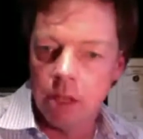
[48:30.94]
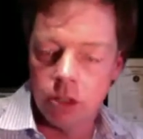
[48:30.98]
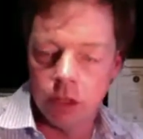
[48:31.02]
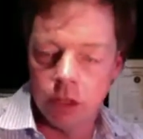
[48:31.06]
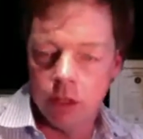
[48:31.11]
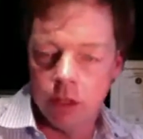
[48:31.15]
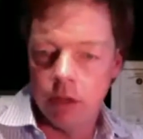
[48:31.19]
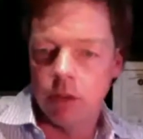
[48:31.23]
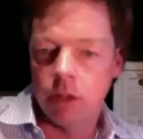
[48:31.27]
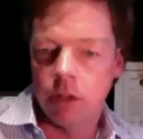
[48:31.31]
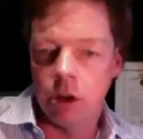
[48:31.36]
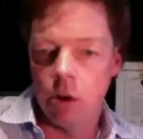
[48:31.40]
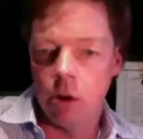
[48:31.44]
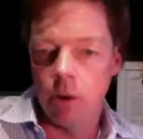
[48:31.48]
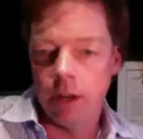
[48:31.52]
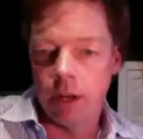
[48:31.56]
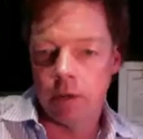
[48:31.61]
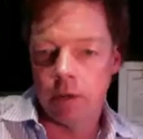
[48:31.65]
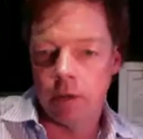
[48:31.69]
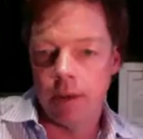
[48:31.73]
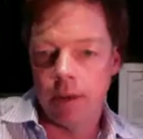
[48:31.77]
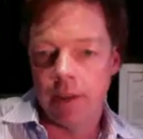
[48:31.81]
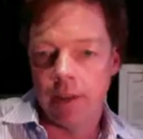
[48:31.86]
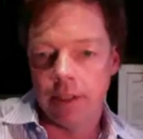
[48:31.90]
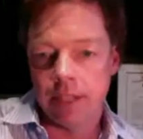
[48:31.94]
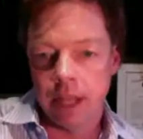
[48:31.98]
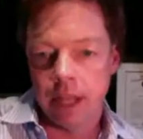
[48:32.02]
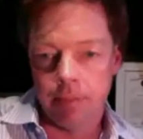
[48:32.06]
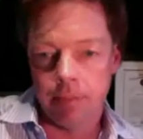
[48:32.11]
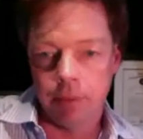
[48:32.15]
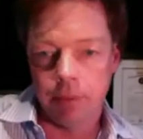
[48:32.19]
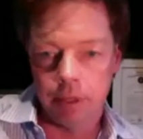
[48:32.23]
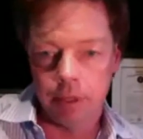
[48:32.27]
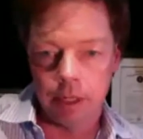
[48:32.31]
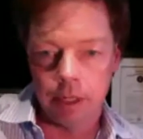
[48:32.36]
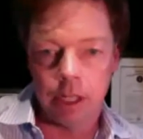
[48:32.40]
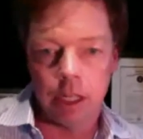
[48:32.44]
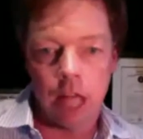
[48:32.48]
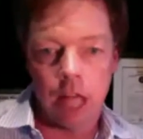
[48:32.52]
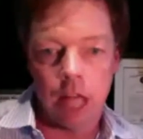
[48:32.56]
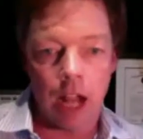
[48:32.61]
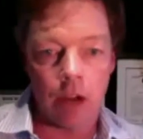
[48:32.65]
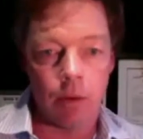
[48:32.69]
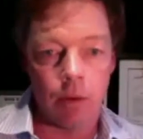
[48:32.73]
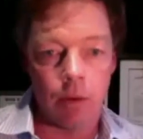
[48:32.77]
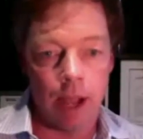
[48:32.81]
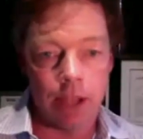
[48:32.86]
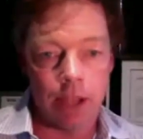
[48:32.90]
So they're, they're going around the temple in a
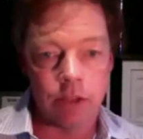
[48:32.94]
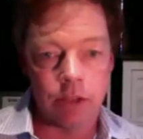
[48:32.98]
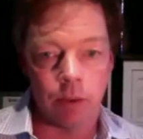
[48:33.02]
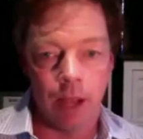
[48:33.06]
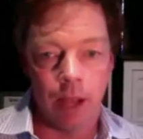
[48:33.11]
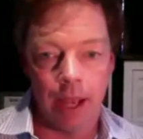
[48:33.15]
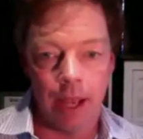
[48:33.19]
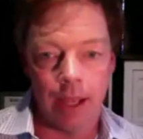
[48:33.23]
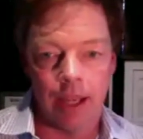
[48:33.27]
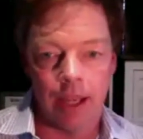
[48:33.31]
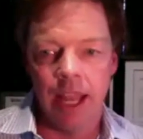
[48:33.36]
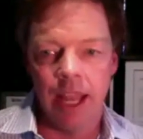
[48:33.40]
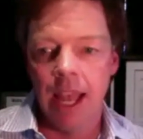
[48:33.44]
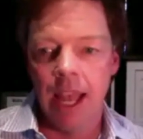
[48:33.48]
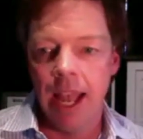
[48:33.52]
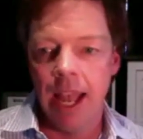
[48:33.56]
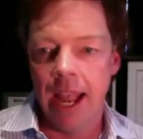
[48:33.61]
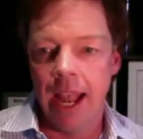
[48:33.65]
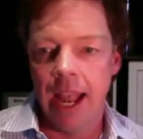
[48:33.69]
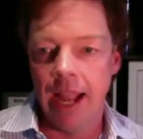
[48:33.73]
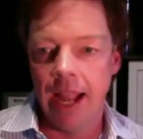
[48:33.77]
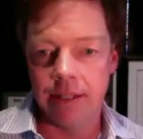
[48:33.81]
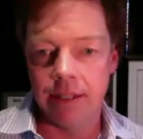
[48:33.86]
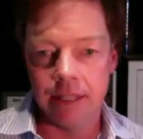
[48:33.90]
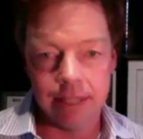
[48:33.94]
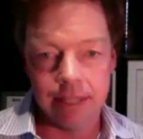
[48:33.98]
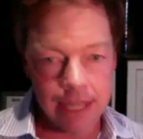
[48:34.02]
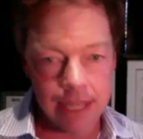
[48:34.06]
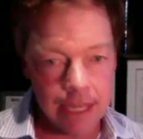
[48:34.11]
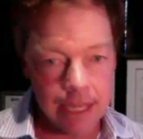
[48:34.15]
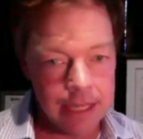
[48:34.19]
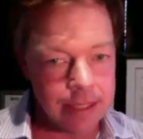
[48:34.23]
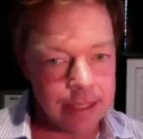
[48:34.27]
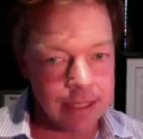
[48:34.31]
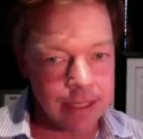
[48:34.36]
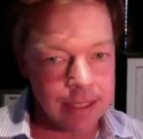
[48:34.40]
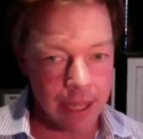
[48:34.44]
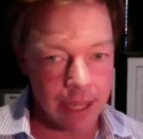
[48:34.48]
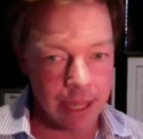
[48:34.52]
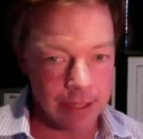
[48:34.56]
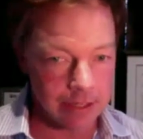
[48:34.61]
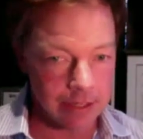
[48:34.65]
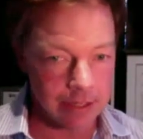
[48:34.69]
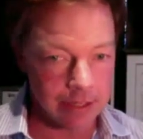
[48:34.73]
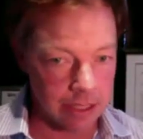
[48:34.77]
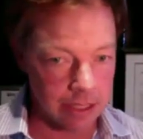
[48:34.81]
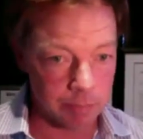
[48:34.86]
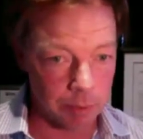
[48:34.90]
clockwise way. And this is
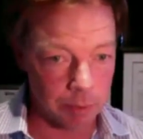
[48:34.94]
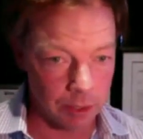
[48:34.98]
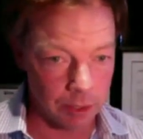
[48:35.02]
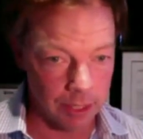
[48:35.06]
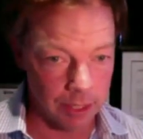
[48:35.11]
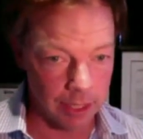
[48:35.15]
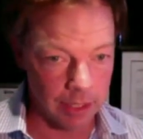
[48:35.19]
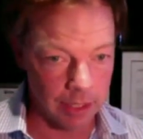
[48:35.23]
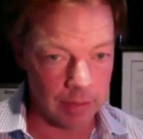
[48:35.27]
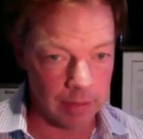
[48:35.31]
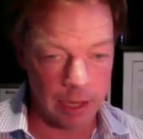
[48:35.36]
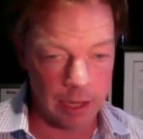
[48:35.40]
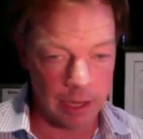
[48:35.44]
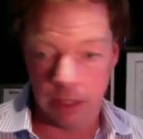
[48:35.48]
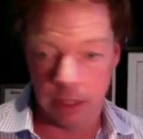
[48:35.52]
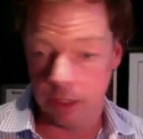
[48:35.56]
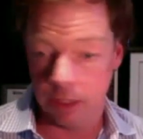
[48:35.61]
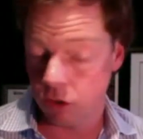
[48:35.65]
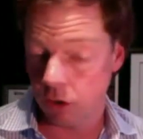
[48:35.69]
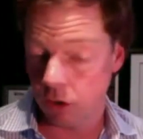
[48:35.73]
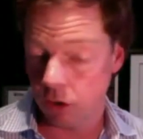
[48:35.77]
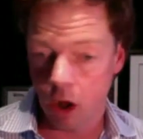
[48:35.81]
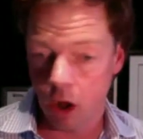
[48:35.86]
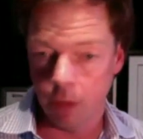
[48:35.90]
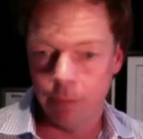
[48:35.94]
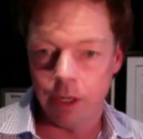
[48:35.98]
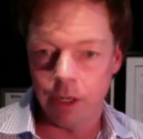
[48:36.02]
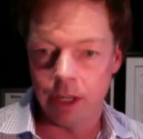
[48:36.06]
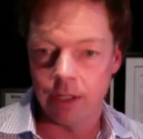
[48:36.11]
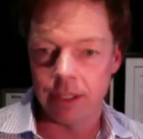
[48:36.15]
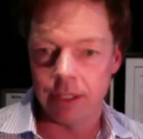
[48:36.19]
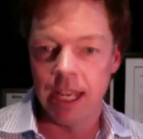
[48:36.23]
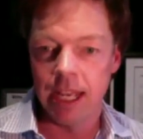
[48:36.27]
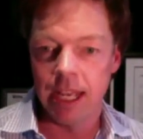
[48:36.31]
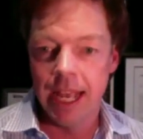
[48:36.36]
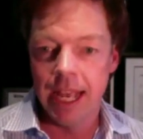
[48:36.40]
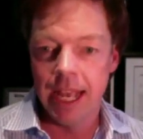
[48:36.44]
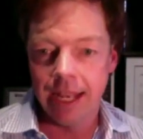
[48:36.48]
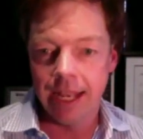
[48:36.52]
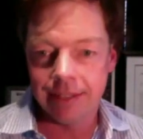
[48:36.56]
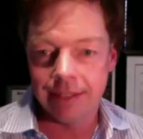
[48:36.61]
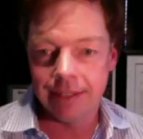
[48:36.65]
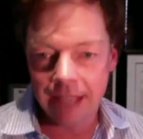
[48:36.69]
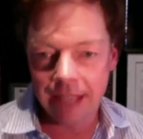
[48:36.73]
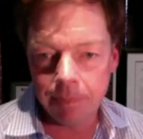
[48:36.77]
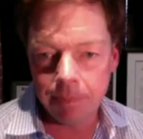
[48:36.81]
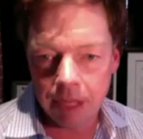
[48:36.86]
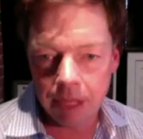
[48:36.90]
incense that's burning, right? And these are all Buddhists,
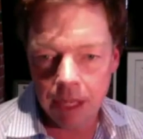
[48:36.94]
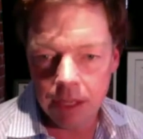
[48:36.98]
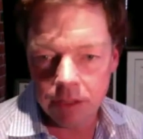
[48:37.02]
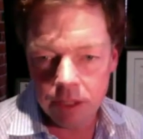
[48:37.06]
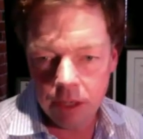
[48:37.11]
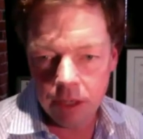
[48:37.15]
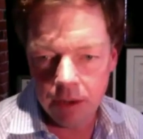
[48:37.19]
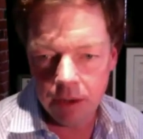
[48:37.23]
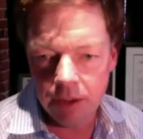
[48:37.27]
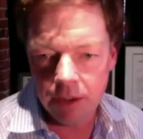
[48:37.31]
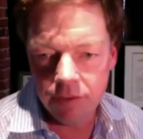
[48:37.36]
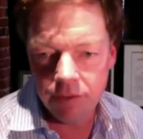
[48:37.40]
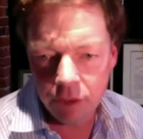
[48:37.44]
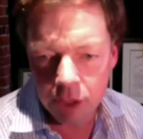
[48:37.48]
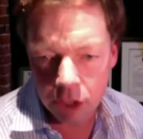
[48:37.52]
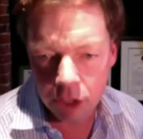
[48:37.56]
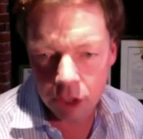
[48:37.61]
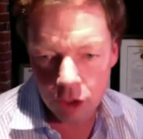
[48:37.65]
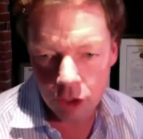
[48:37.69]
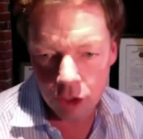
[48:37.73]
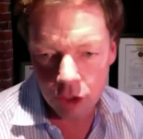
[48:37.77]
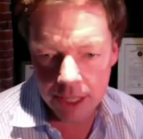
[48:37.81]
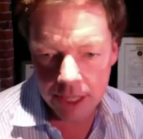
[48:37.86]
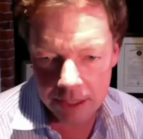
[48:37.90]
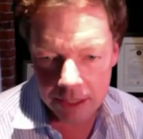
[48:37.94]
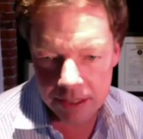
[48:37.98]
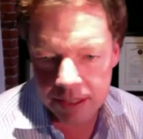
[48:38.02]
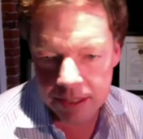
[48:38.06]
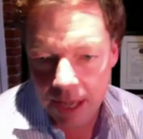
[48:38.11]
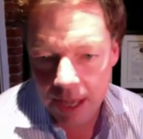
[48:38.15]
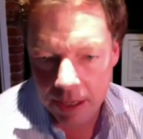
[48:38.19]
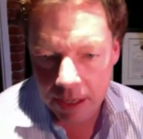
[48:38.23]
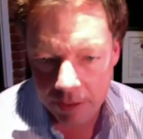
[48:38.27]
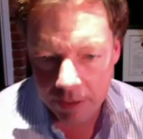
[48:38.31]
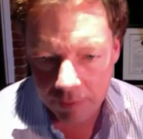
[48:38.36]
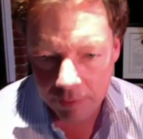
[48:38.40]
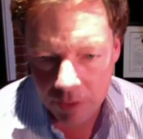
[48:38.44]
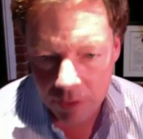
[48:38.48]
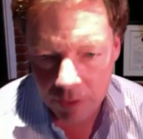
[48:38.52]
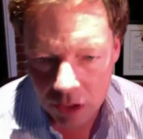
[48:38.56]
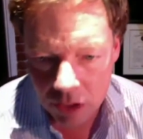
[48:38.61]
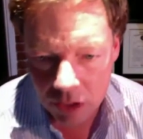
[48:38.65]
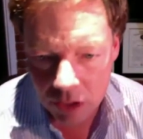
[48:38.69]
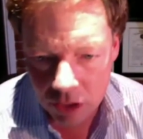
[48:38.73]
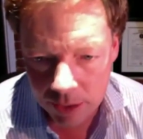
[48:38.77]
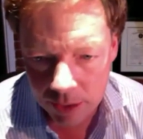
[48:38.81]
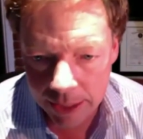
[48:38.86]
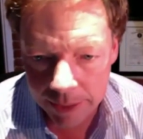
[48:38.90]
except is you, if you can look into the center of the
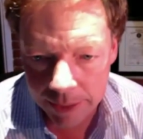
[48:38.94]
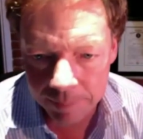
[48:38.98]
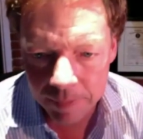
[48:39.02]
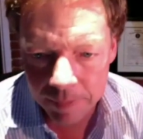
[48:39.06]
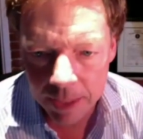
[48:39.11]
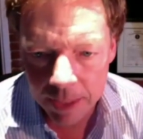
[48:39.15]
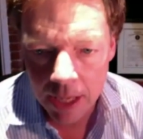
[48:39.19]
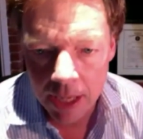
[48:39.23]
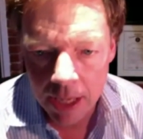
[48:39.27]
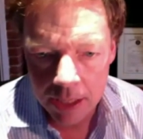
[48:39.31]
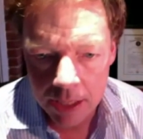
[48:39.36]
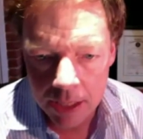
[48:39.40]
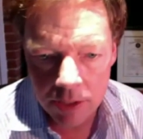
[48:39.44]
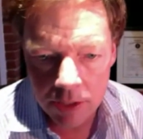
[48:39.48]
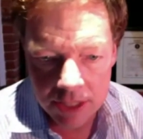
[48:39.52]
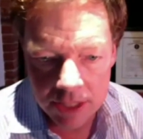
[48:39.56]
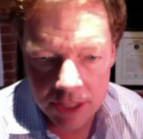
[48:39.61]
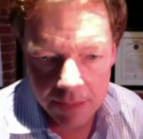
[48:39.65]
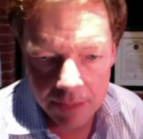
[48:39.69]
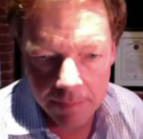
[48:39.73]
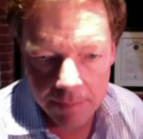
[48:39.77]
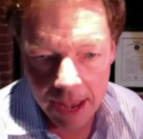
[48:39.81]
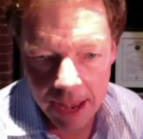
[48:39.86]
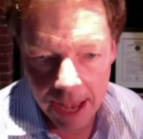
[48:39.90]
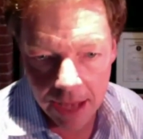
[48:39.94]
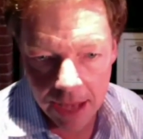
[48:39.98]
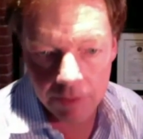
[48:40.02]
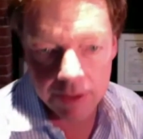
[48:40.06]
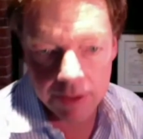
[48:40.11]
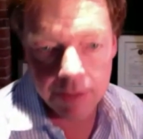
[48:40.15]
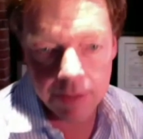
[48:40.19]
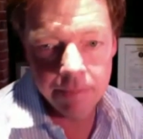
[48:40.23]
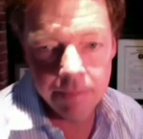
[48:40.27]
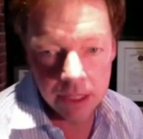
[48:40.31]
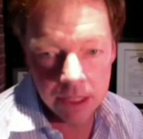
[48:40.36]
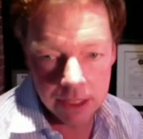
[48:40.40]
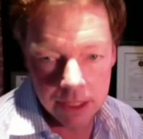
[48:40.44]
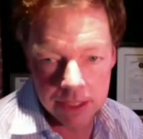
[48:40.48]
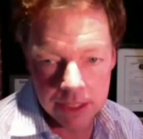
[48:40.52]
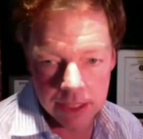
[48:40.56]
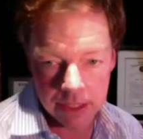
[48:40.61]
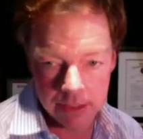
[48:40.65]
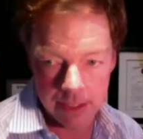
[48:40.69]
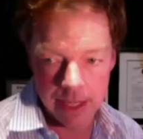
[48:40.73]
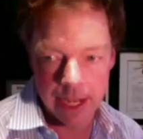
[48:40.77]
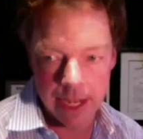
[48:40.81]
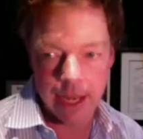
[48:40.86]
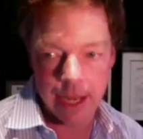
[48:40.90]
screen you see a man with a
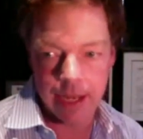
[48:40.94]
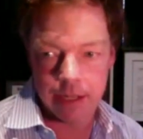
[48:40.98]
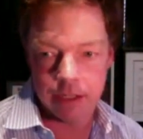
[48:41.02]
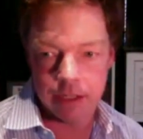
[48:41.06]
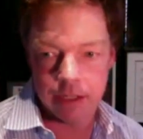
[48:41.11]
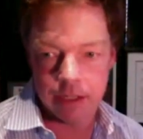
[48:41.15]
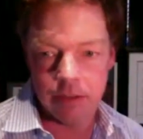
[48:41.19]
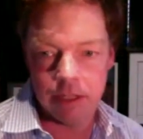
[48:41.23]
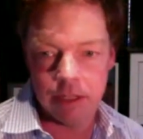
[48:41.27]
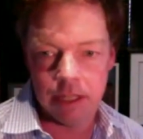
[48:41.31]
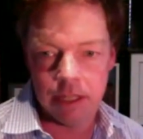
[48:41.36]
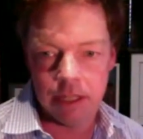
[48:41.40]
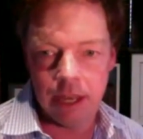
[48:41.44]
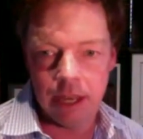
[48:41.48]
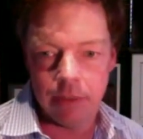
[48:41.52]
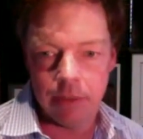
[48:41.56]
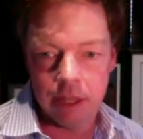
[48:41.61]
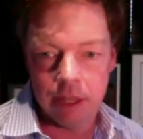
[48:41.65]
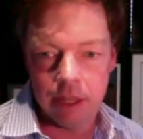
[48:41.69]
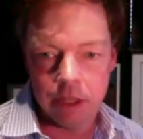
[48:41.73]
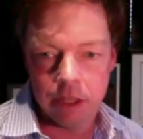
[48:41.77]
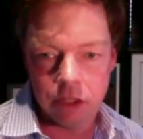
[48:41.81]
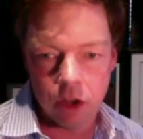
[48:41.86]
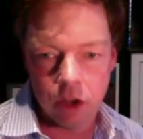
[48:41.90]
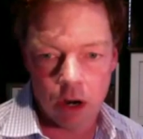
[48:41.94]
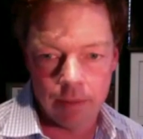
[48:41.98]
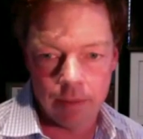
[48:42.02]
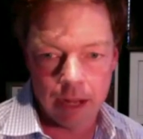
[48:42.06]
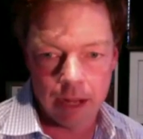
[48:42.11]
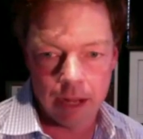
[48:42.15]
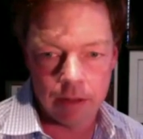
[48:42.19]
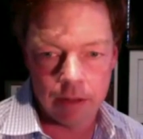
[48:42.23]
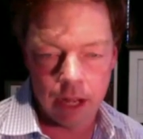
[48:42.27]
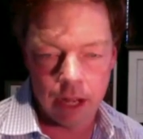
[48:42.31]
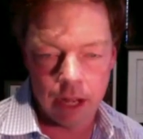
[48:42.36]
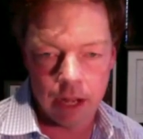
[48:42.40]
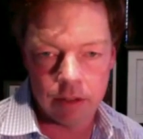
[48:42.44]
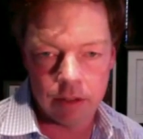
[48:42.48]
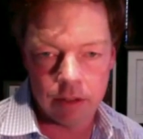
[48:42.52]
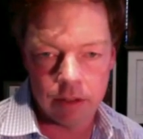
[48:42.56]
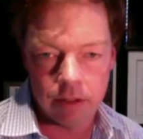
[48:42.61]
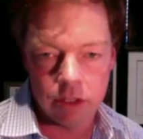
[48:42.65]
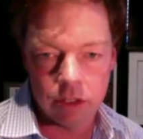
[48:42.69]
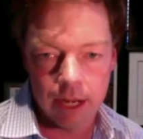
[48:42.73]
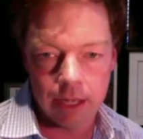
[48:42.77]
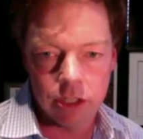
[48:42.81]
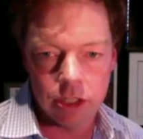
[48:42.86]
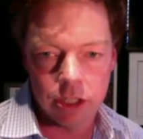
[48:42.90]
military hat. Do you see that with his arm out,
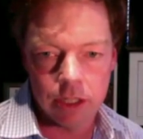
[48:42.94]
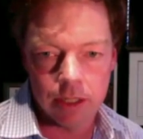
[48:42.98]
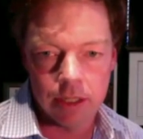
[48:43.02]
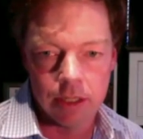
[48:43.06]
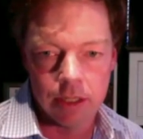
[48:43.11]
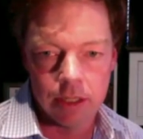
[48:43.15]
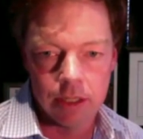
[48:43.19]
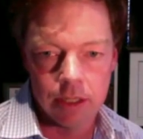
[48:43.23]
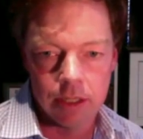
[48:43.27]
outstretched?